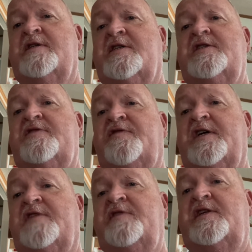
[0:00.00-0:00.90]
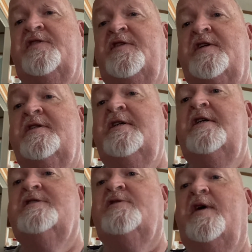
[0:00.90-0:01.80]
I couldn't think of anything,
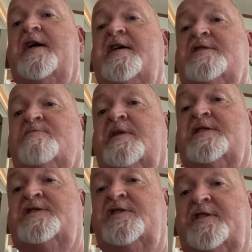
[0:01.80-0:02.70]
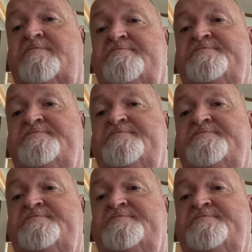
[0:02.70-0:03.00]
so I asked my son,